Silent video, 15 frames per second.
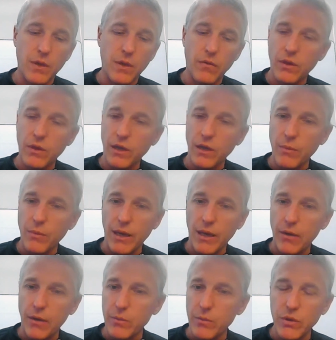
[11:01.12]
If you think about
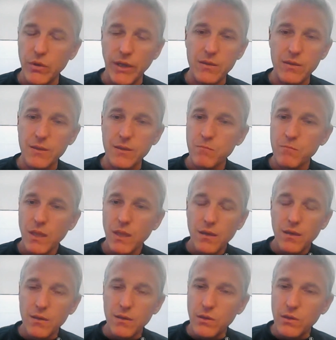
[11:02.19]
now implants,
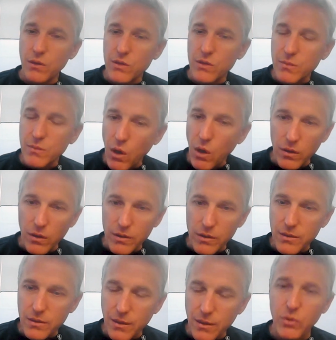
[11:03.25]
the
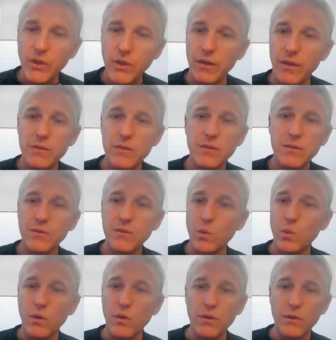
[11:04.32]
smallest implants
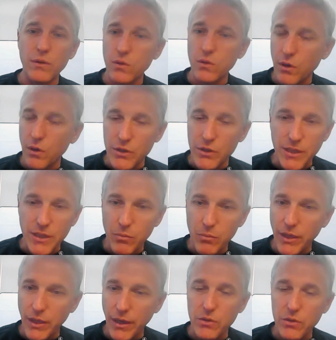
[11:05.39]
or the largest
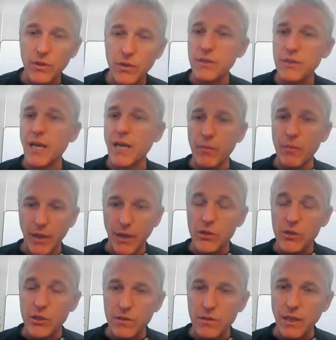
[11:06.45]
implants, or these
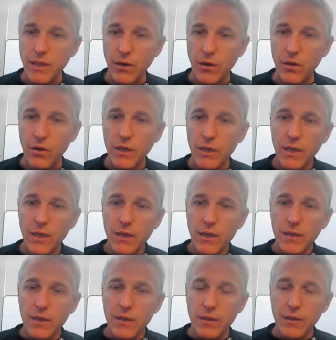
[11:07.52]
combinations that are
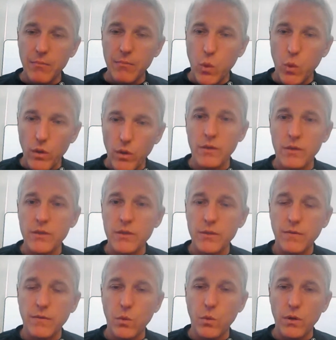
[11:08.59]
important
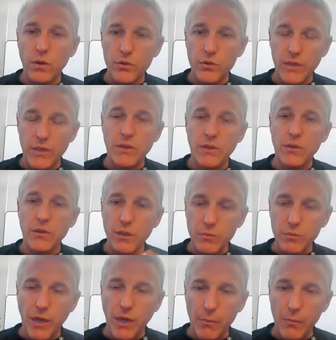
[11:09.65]
for addressing the
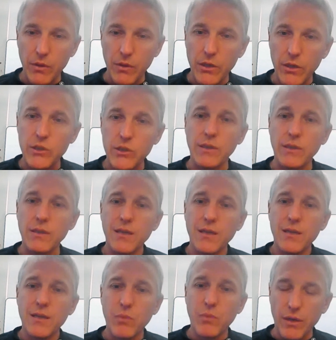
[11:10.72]
global population,
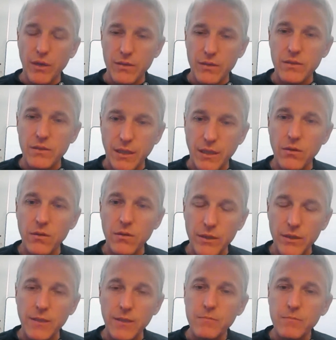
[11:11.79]
but
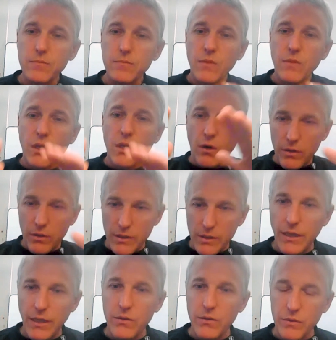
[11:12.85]
necessarily are on the
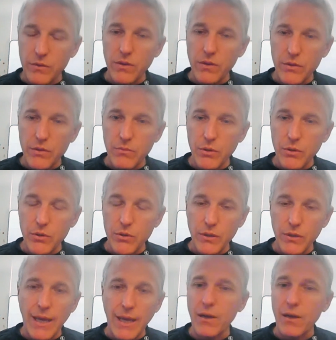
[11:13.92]
tails of the
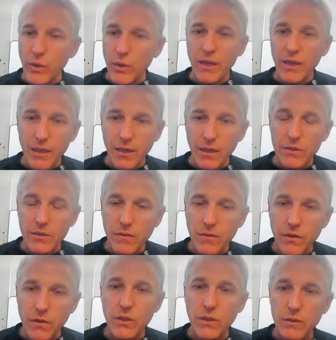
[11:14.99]
distribution. How do we get
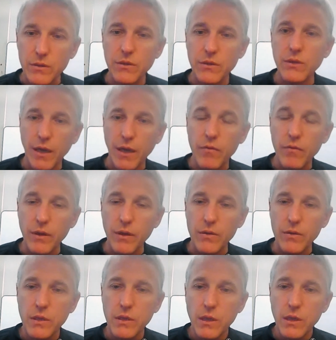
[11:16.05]
sufficient clinical
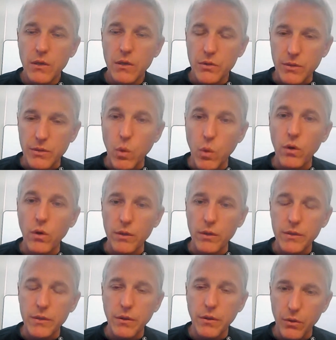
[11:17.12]
evidence to
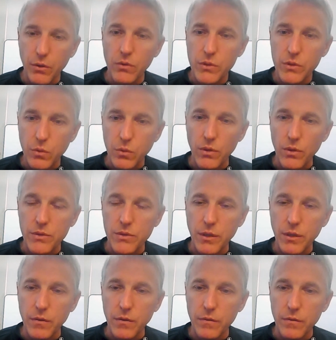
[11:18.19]
support those sorts
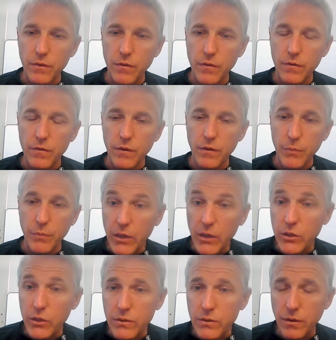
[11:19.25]
of
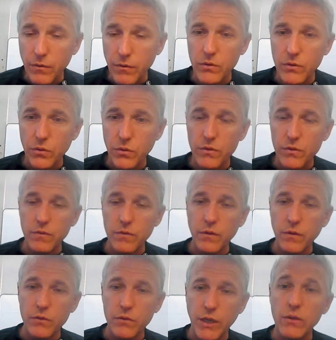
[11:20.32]
patients, of those sorts of
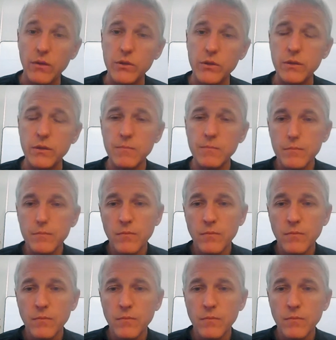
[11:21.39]
challenges?